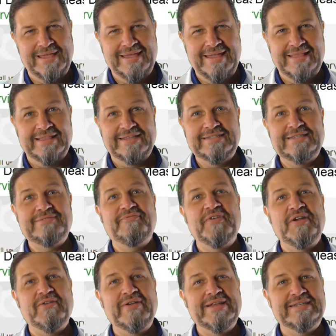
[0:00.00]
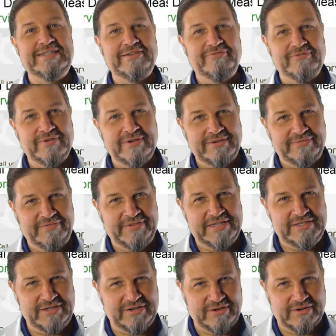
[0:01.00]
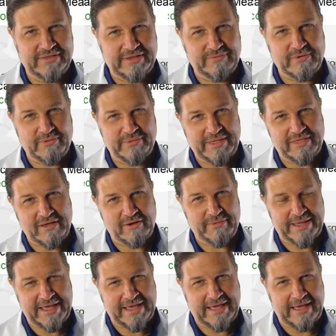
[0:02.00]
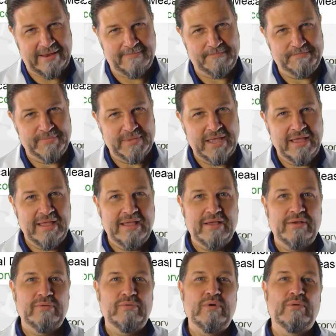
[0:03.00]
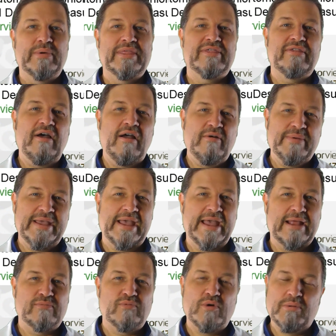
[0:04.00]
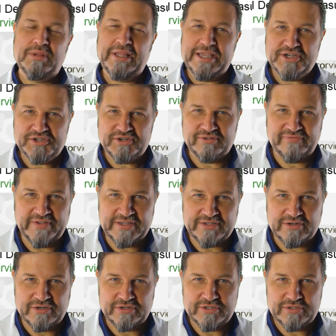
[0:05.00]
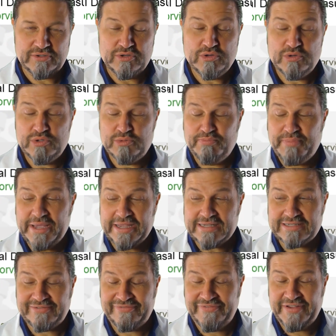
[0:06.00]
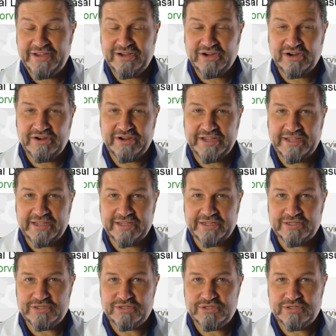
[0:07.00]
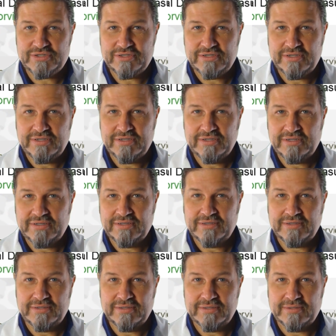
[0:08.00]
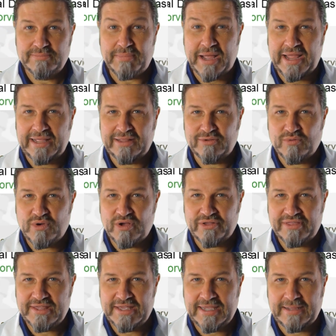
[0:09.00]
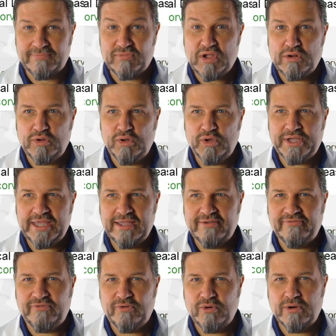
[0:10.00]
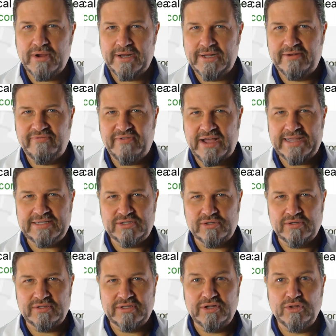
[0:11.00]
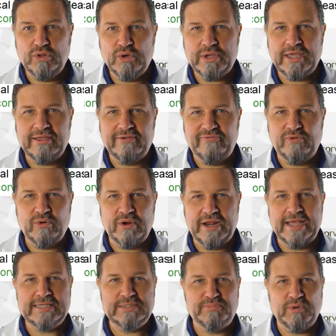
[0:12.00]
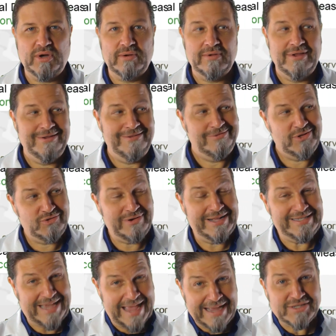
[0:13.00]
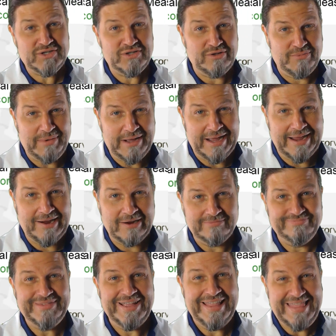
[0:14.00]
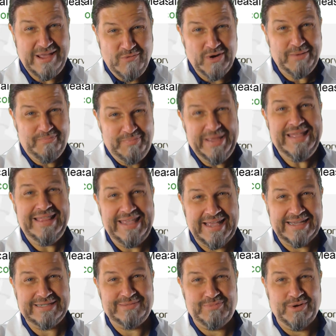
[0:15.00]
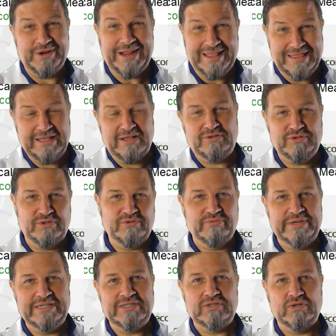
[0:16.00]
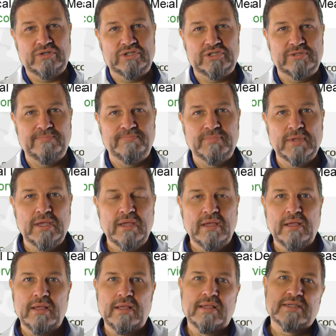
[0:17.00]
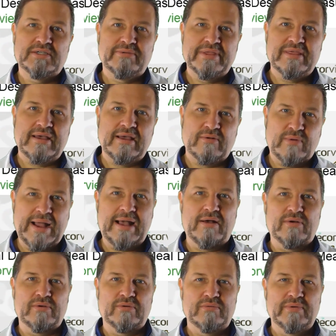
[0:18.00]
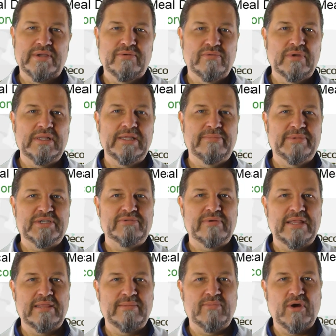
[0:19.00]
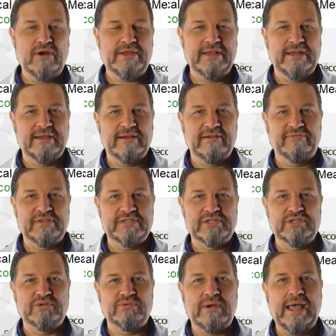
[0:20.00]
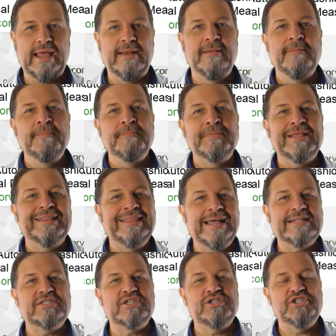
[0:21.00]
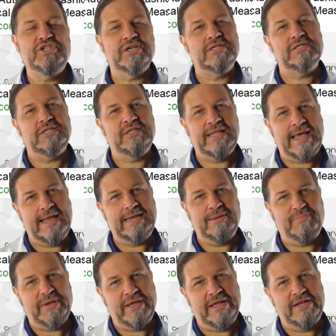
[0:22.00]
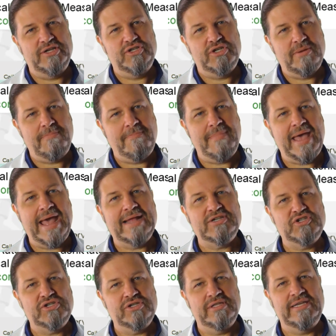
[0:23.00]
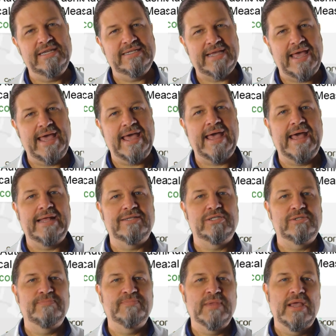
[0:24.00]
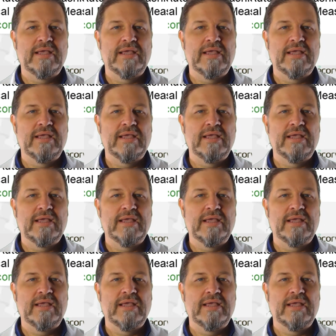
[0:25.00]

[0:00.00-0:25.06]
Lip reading: This is a very different visitor than what we thought we had. What we thought we had were relational visitors whose biggest fear is buying the wrong thing. They're looking for an advisor. They're looking for an expert. The transactional buyer, they want to be the expert, and they'll do the research. So we thought, wow, we really misread the market here if this is right. Let's adjust the landing page to match these ads.